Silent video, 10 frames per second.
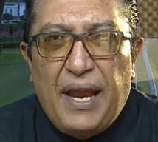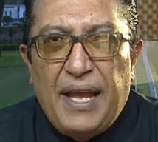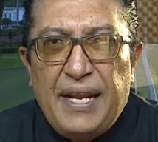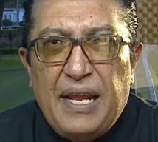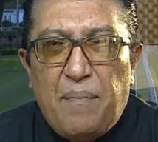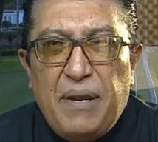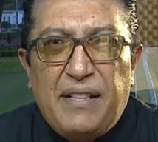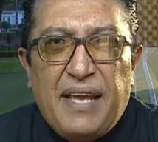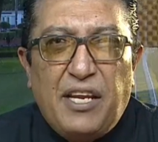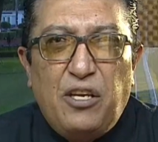And a big
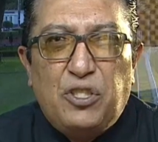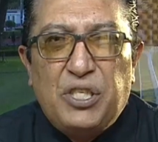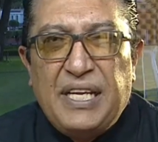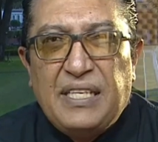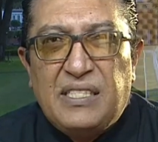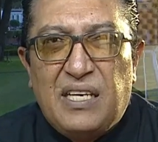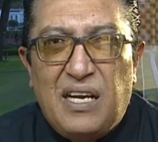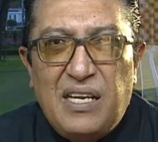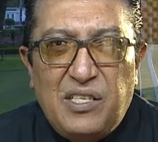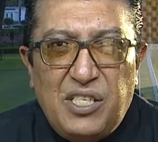thank you to the
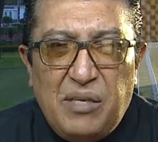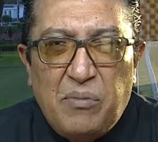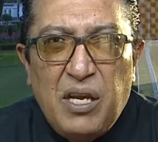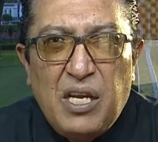entire team.